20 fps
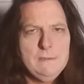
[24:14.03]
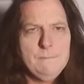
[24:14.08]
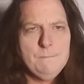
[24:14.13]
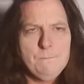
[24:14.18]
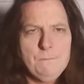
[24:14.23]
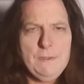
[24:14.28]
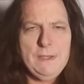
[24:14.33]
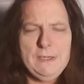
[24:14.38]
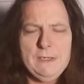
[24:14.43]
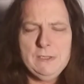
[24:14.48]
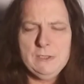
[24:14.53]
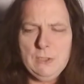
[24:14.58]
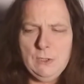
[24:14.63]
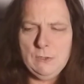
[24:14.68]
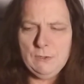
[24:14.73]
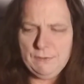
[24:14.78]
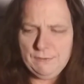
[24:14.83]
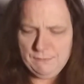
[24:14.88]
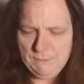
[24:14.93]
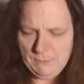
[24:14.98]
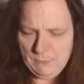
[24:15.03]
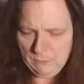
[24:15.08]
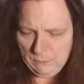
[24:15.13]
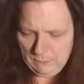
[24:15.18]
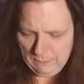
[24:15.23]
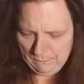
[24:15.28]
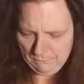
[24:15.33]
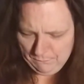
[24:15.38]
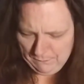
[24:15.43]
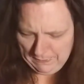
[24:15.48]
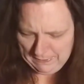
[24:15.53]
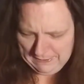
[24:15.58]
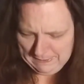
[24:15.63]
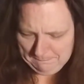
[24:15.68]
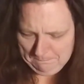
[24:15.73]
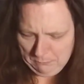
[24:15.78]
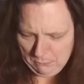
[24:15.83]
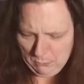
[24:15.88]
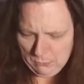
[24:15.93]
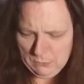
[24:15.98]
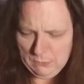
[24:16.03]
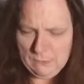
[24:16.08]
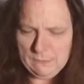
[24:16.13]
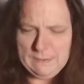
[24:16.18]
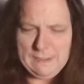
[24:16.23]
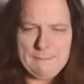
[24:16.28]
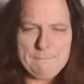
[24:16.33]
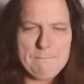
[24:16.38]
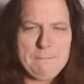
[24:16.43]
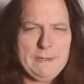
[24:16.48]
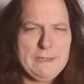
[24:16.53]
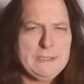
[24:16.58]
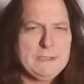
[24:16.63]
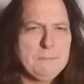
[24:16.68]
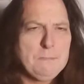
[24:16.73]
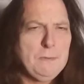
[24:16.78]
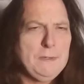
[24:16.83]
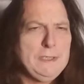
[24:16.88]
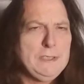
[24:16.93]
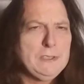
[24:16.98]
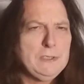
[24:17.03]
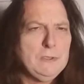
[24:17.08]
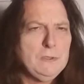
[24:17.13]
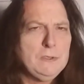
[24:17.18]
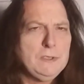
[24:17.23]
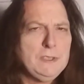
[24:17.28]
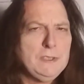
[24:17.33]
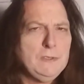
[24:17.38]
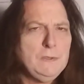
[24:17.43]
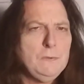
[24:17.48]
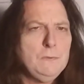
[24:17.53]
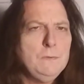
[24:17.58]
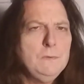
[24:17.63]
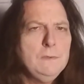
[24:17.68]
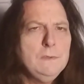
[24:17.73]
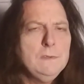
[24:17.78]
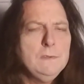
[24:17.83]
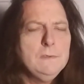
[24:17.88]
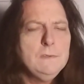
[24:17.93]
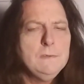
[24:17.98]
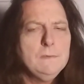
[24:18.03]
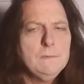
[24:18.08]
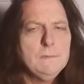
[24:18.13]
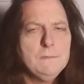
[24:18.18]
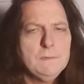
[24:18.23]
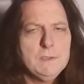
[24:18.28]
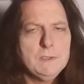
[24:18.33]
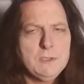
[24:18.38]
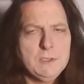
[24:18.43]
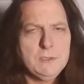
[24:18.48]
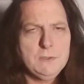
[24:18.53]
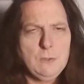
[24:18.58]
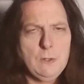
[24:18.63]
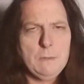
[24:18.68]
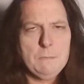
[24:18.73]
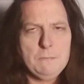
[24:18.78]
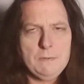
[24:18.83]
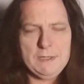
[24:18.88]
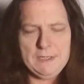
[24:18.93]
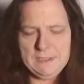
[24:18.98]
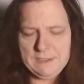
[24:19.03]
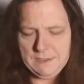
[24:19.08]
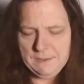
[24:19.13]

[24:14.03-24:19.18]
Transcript: then go through and find the portal that best brings her to Stormwind,